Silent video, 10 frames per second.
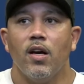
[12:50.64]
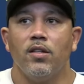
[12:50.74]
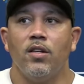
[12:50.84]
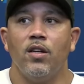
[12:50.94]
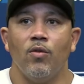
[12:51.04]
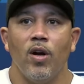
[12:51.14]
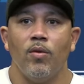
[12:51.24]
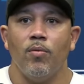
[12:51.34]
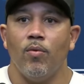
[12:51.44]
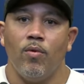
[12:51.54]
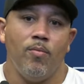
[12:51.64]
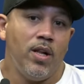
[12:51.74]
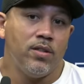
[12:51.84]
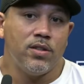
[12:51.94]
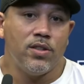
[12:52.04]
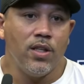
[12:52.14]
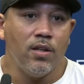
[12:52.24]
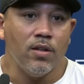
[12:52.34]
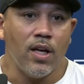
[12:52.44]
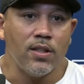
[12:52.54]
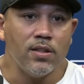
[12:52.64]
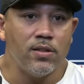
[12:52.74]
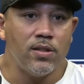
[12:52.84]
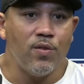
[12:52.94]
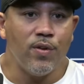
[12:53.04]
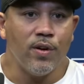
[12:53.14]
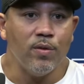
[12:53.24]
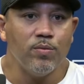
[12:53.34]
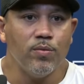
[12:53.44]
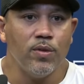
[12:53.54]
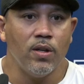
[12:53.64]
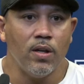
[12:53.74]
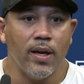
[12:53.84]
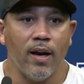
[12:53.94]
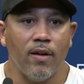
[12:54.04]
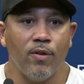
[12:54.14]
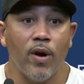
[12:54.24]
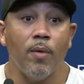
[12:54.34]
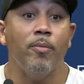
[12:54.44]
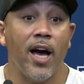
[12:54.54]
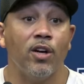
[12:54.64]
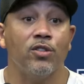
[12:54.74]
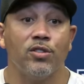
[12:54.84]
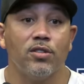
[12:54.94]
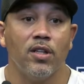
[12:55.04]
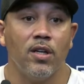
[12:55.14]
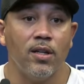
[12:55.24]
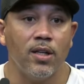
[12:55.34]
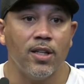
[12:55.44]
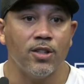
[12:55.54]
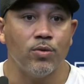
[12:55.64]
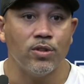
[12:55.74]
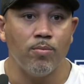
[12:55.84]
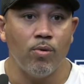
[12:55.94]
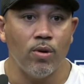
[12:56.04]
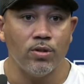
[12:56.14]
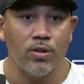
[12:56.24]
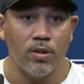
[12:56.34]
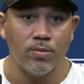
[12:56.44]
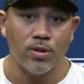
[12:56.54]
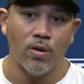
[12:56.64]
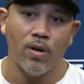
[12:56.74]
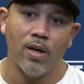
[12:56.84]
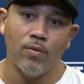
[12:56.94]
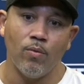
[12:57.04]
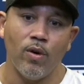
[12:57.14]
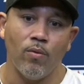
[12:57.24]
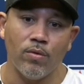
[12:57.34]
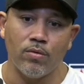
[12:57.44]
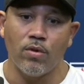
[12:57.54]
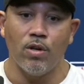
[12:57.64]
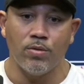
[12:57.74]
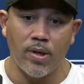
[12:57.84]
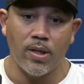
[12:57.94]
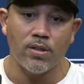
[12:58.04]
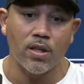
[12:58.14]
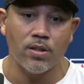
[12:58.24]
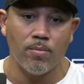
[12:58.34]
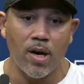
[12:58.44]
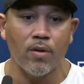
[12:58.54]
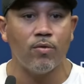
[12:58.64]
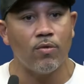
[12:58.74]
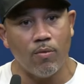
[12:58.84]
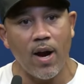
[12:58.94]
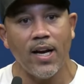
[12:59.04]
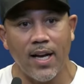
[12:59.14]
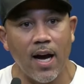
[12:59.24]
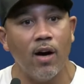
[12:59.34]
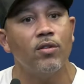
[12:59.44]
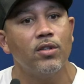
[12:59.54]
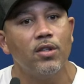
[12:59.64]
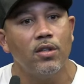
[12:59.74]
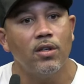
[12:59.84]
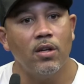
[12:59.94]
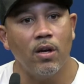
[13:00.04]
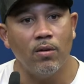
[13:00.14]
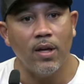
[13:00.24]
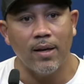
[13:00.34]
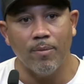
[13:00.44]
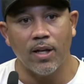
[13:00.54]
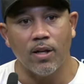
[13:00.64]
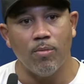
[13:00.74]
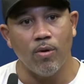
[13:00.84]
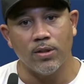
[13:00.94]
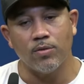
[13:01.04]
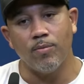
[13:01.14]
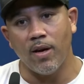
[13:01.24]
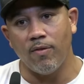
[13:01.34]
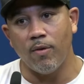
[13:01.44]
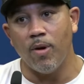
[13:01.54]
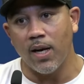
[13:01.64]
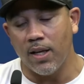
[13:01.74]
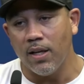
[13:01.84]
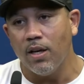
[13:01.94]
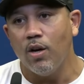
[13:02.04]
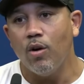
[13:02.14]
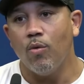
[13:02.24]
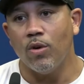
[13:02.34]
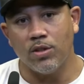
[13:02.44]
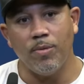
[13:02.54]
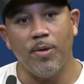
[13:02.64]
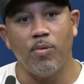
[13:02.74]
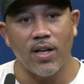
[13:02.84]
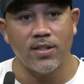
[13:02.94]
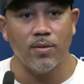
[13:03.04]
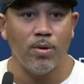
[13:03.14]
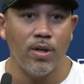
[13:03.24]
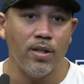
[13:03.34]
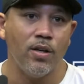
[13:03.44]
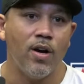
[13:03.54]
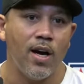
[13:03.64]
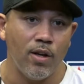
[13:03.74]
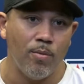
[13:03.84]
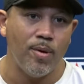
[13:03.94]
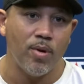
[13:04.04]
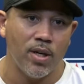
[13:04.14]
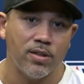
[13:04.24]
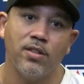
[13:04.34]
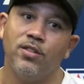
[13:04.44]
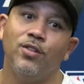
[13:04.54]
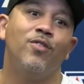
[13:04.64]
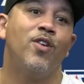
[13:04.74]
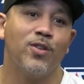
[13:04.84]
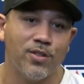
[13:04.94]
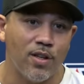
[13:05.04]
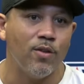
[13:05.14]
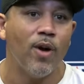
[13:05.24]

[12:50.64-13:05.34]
You know, Romello's a senior. Like, this is it for him. You know, like, every rep matters, and I think that's what's important to him. So Coach Brennan talks about the right now, you know, like making the boys, everybody wants to be present, but, you know, how do you be present? Do you focus on the